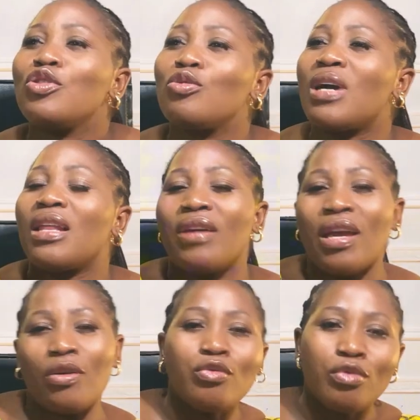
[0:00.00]
you look at the
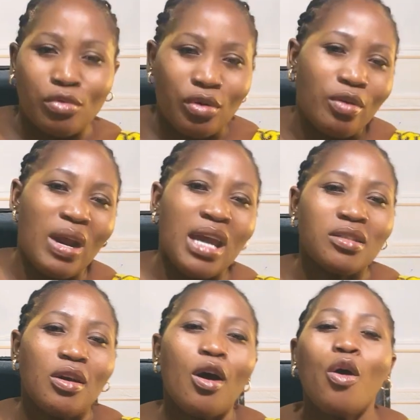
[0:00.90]
end road, all right?
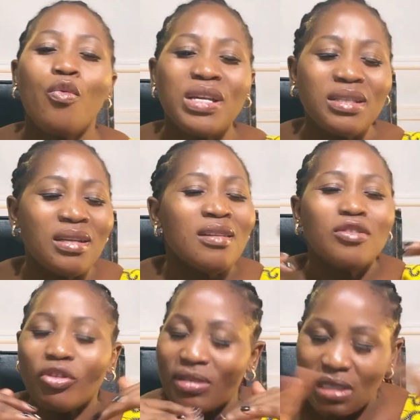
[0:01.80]
Always
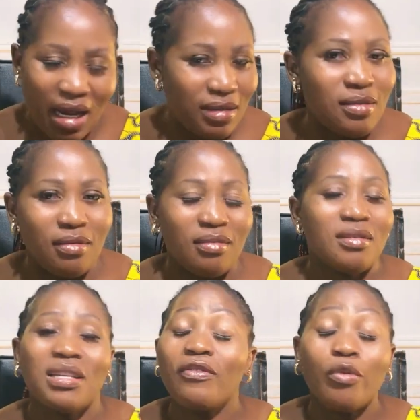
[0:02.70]
just start.
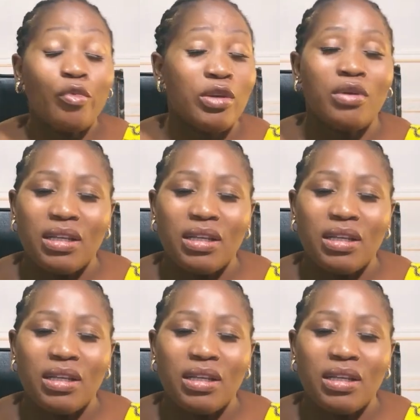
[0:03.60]
Start from where you can